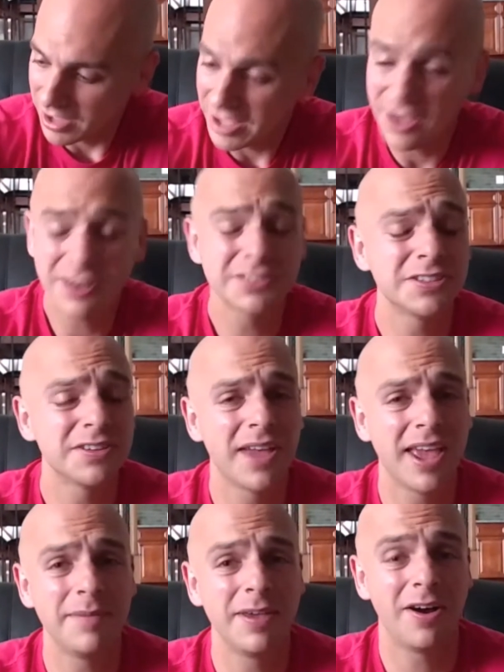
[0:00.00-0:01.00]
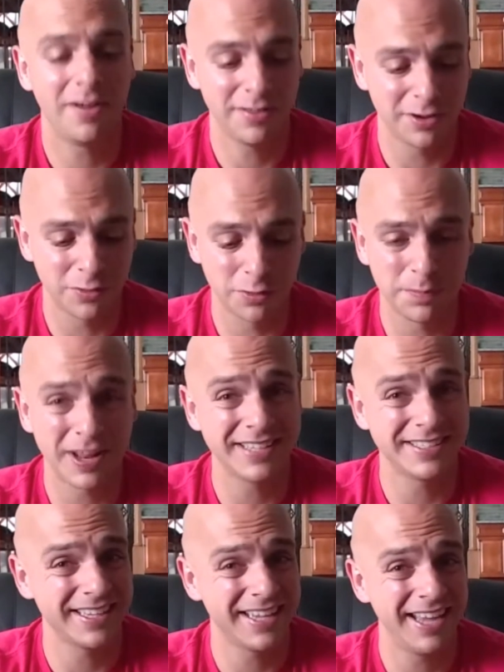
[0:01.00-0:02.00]
He also gave me all the cool
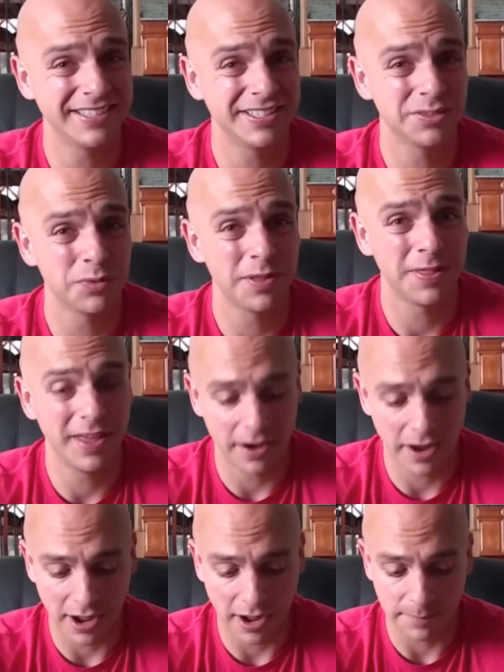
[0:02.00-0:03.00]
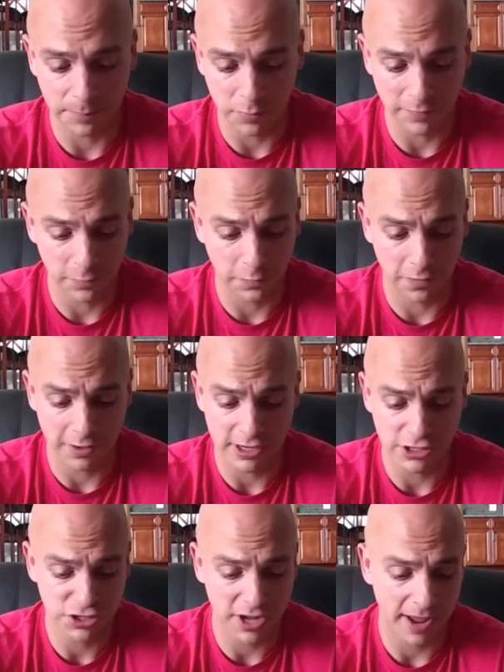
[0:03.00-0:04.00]
plastic cases with it, for
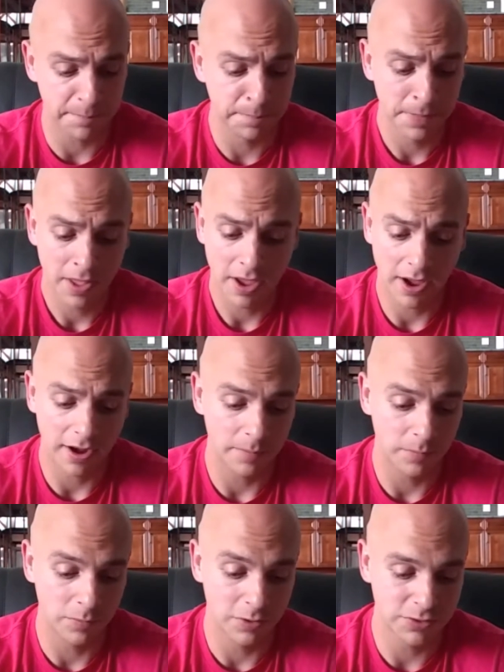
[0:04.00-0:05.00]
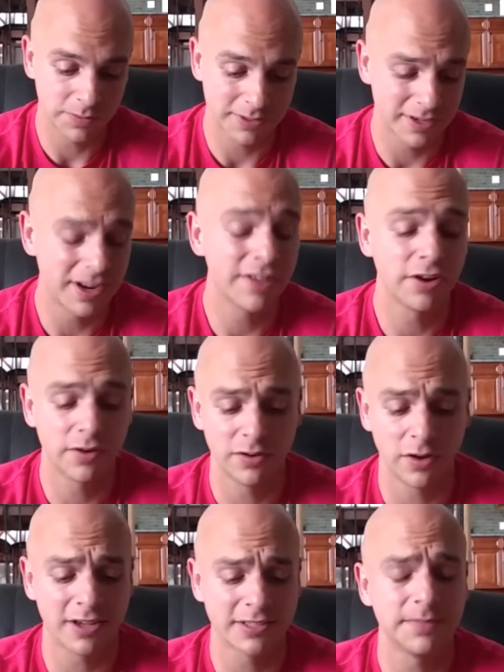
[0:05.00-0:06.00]
each game, which was another
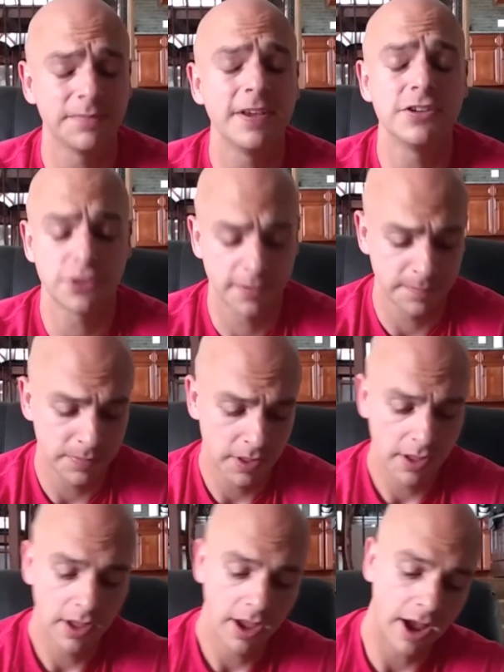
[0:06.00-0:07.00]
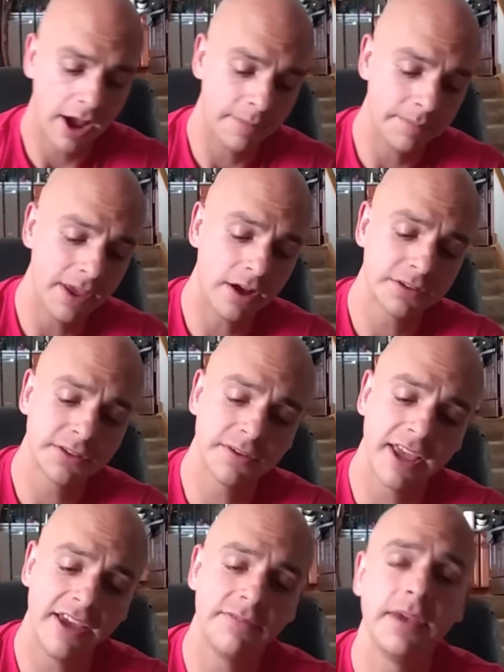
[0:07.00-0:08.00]
awesome feature. He also
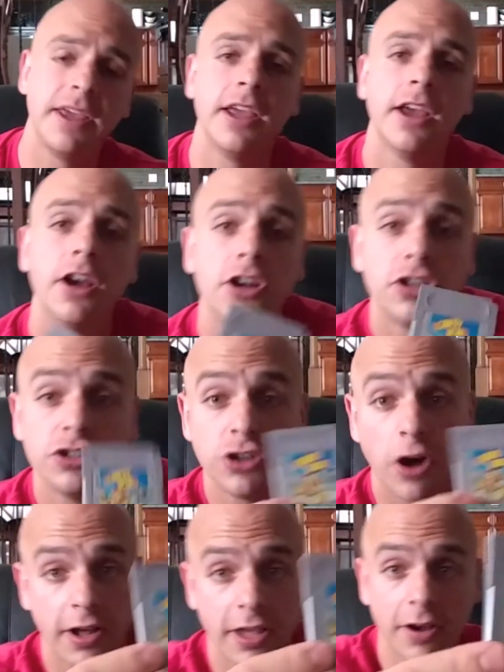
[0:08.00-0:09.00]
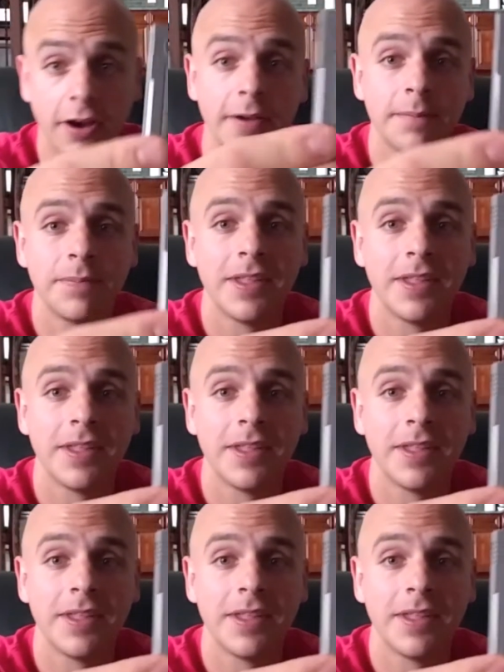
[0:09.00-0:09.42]
gave me Donkey Kong.